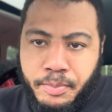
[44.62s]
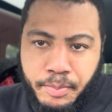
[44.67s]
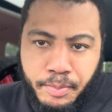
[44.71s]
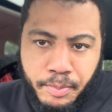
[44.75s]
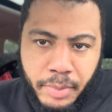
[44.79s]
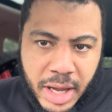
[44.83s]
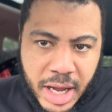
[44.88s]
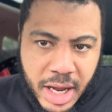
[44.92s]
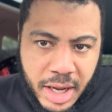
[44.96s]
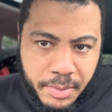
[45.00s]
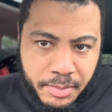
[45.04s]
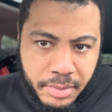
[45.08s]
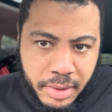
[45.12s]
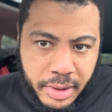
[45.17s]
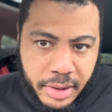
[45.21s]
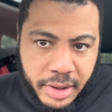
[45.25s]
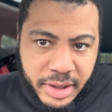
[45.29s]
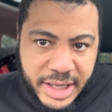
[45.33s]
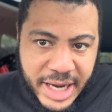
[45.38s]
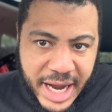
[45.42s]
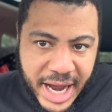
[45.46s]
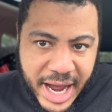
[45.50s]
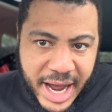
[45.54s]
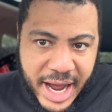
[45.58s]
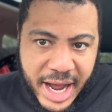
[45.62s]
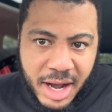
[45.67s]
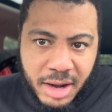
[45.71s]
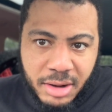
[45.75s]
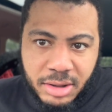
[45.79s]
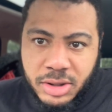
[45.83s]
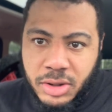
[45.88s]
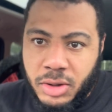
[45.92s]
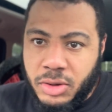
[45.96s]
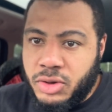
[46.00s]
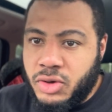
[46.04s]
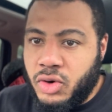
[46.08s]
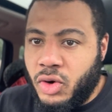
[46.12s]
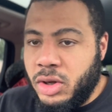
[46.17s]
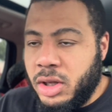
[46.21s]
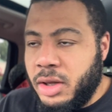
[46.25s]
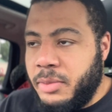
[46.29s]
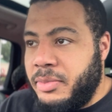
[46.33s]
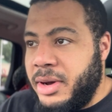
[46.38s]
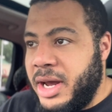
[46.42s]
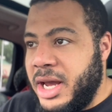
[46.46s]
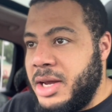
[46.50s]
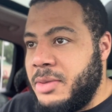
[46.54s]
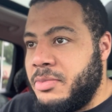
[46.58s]
paper towels or toilet
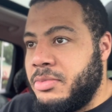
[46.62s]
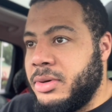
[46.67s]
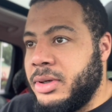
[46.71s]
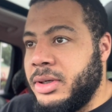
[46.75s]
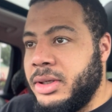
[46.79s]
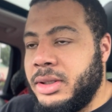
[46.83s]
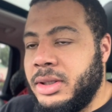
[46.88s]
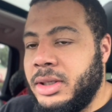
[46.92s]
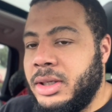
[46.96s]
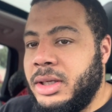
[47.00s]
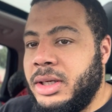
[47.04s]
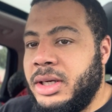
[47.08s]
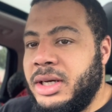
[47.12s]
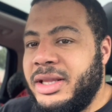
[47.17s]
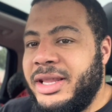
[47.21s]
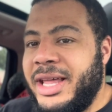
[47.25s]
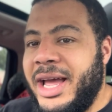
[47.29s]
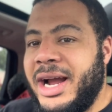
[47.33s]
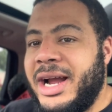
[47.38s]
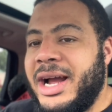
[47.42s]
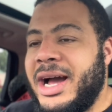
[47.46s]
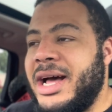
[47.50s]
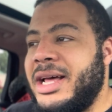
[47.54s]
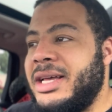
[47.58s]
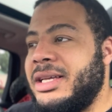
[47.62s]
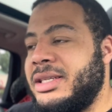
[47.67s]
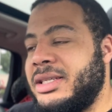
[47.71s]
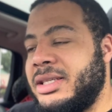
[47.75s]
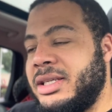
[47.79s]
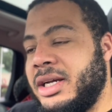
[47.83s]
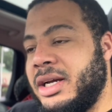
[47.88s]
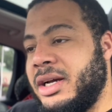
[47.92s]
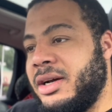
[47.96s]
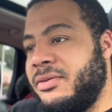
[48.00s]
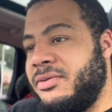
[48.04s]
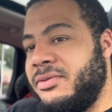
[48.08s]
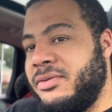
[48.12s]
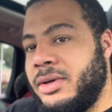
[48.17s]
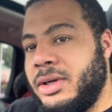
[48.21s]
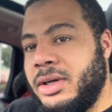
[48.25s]
paper, that kind of stuff.